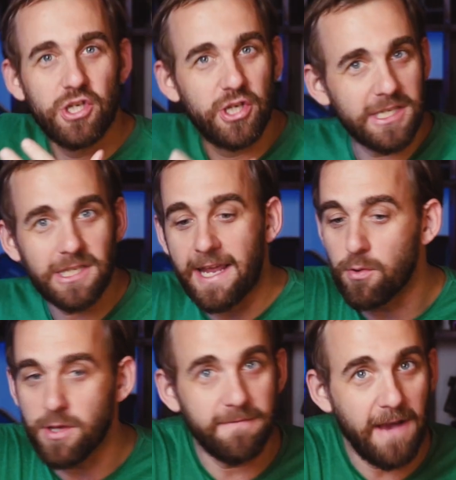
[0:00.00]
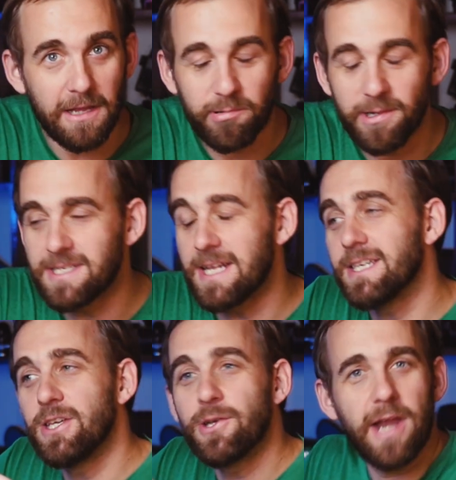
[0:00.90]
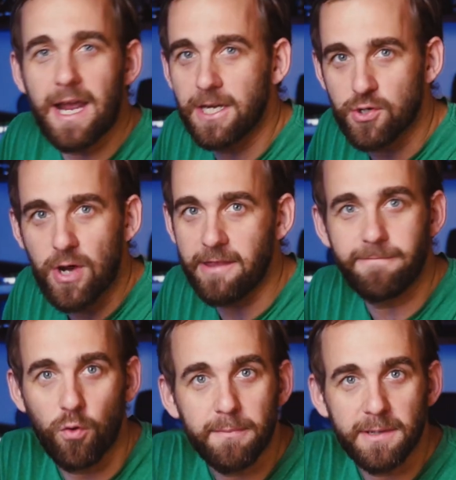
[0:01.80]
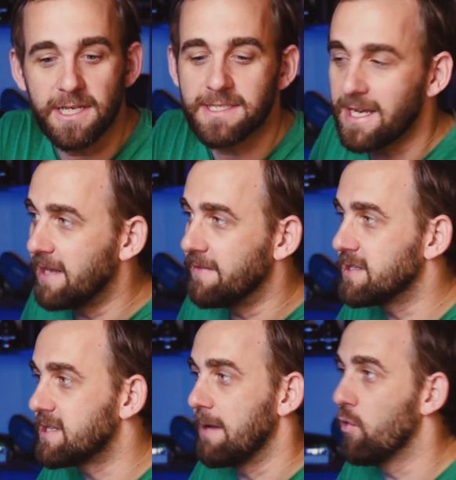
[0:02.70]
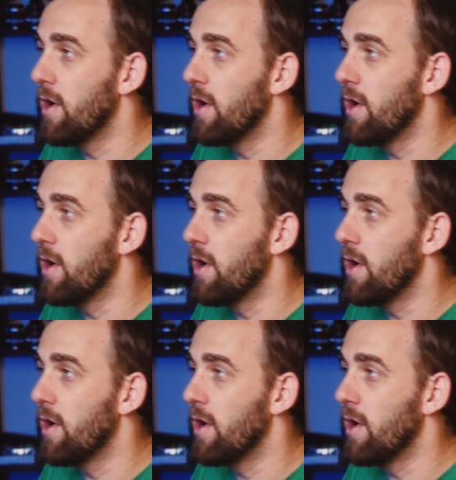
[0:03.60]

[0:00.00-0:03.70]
just like with develop presets, you're not going to try the formulas in the same